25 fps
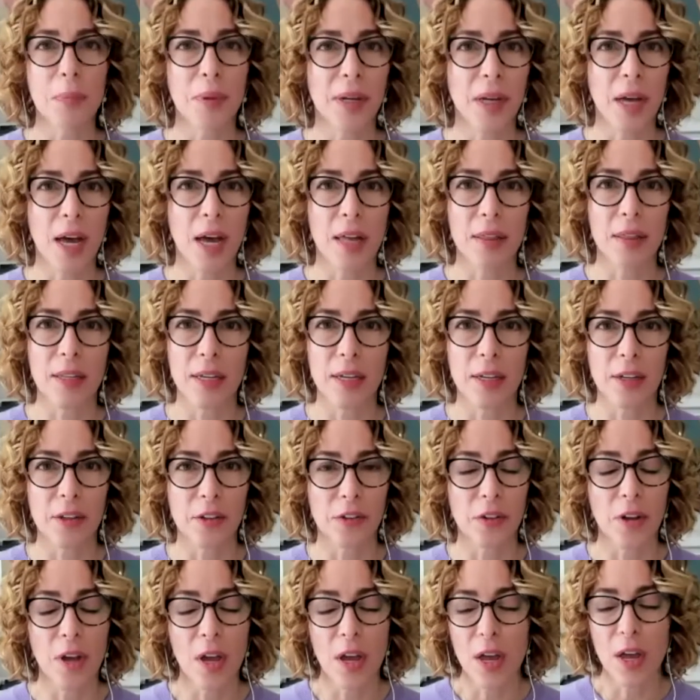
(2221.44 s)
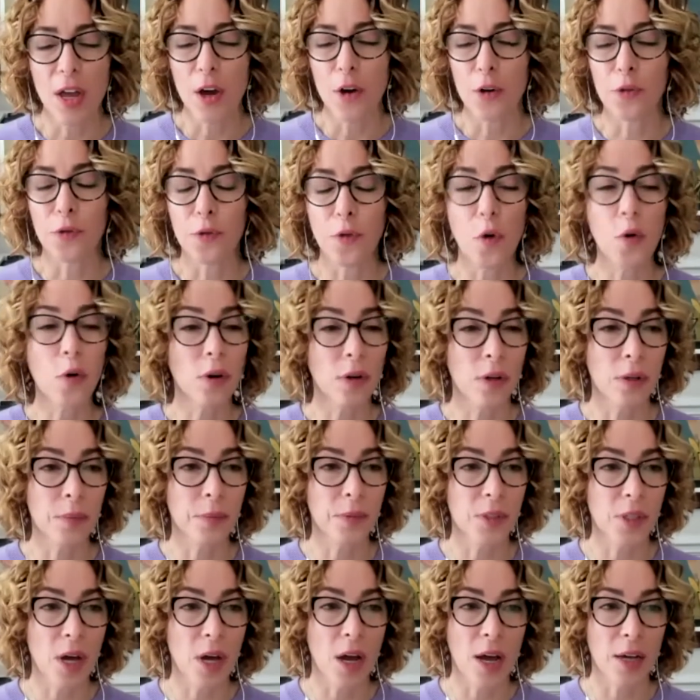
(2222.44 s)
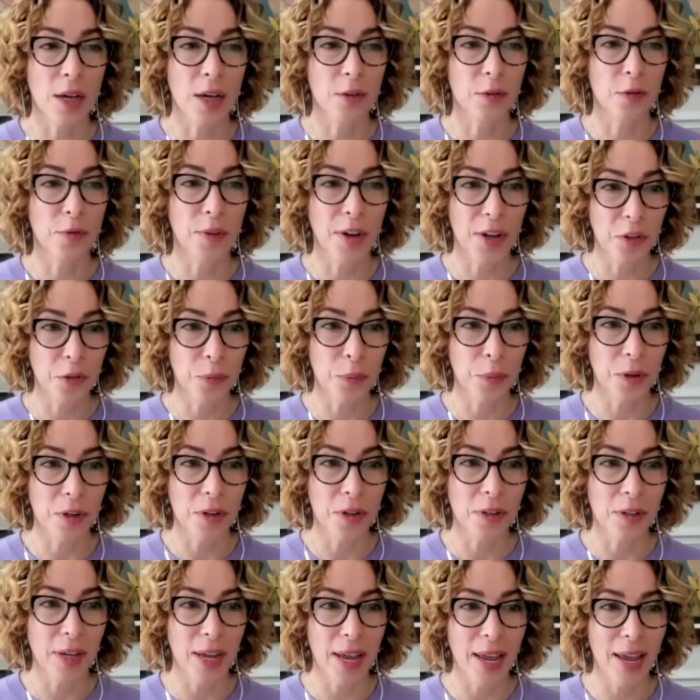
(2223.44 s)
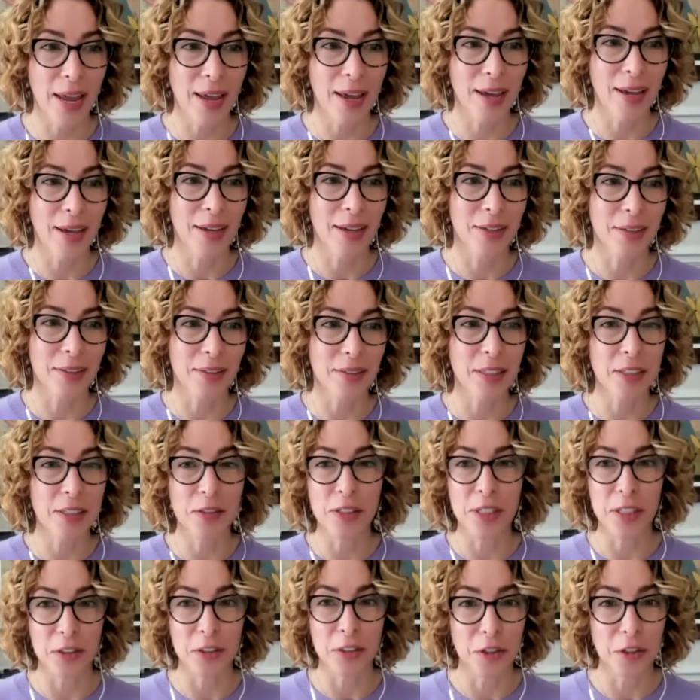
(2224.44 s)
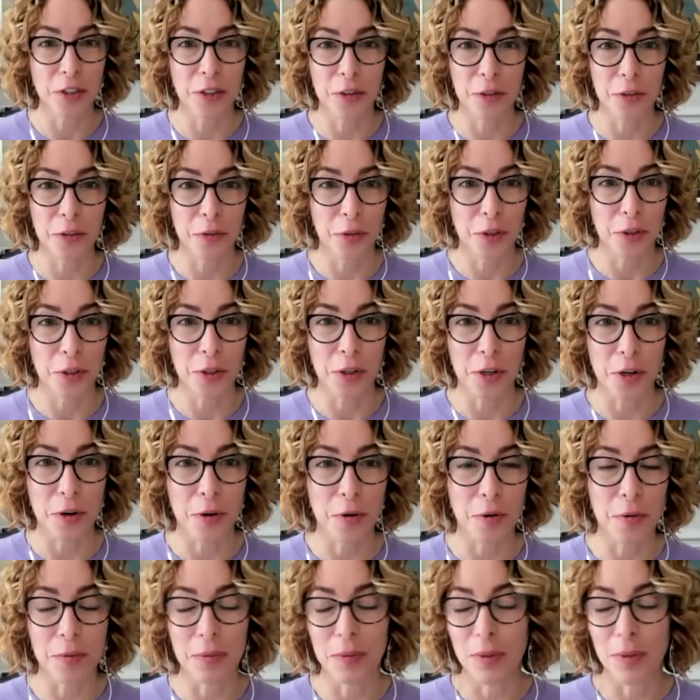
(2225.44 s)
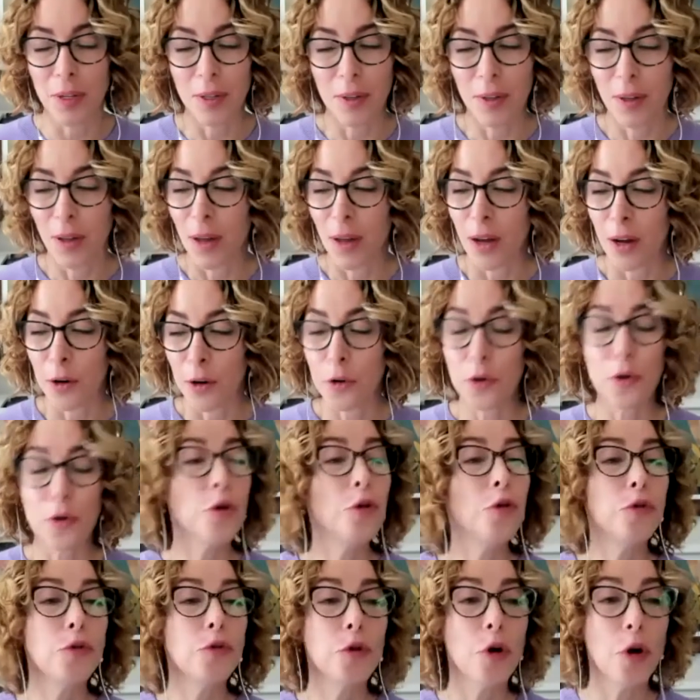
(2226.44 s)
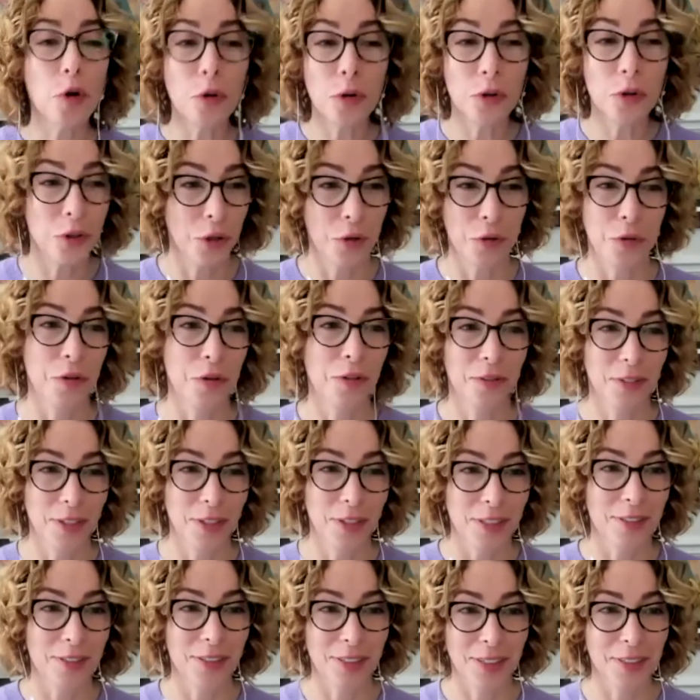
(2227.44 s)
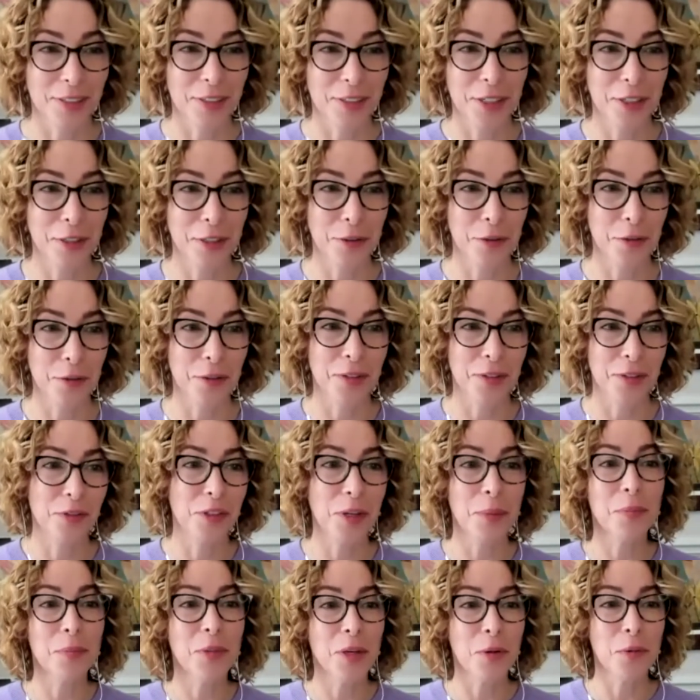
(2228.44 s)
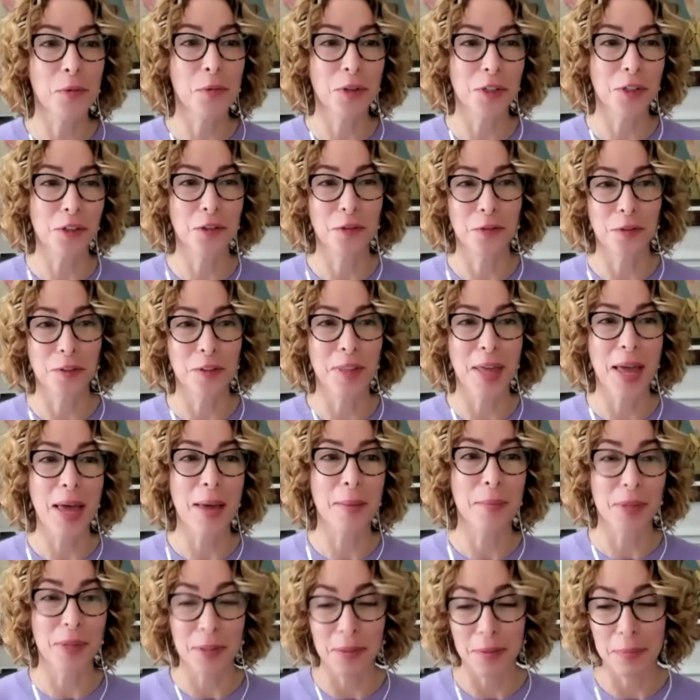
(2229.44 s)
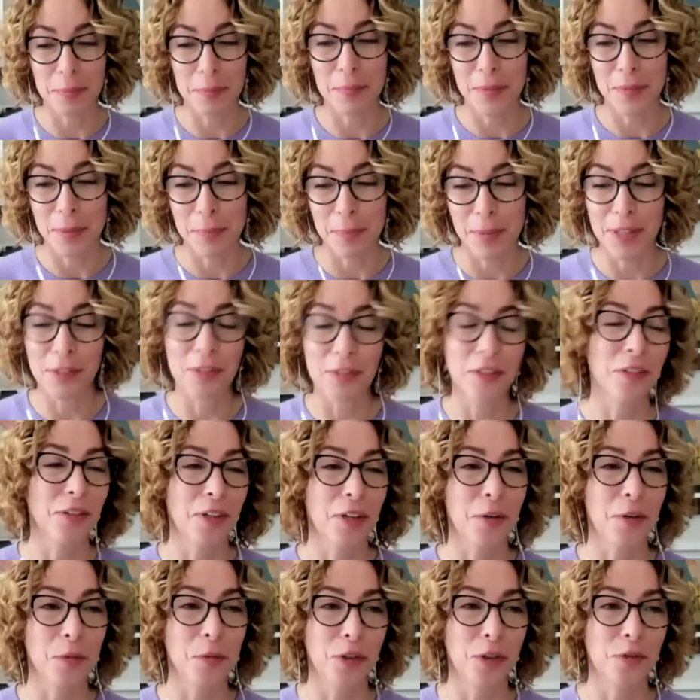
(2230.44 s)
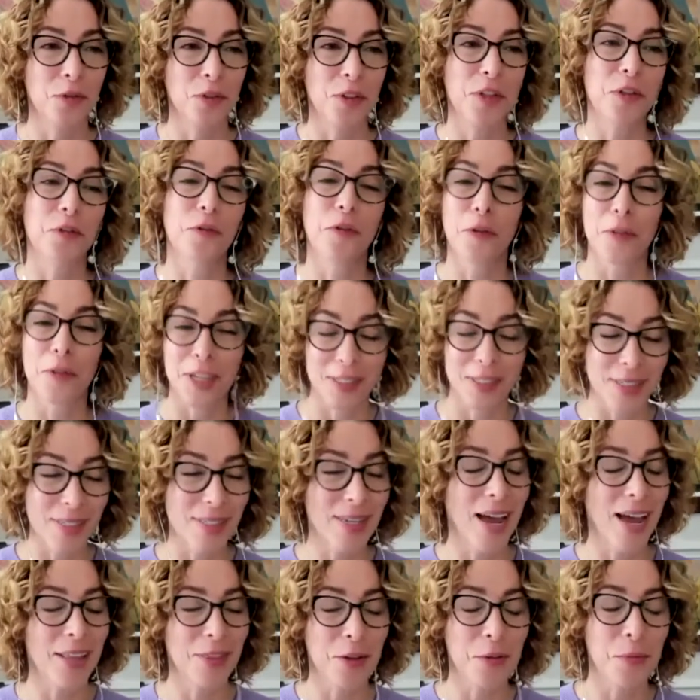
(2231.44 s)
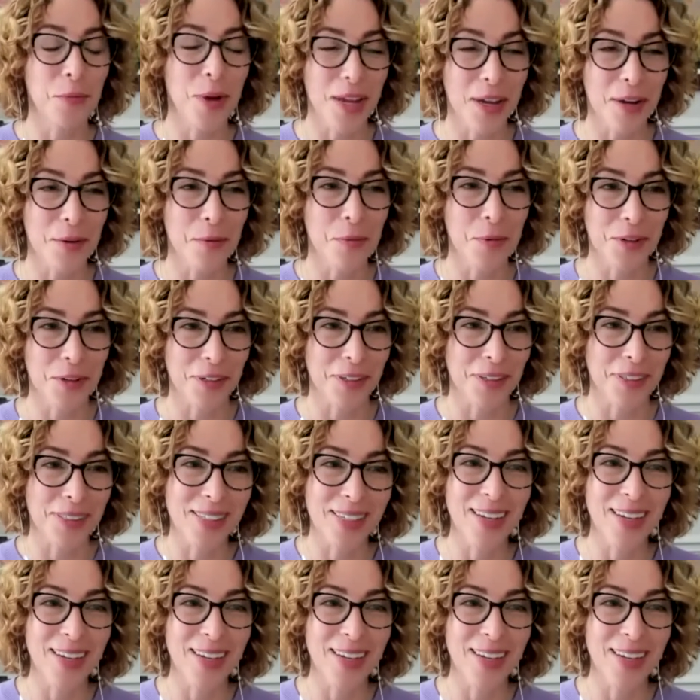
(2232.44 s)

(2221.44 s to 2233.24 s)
on these forums on Facebook and listening to, who knows who you're listening to. If something works for them, it means it's going to work for you. No, that's not the way it works.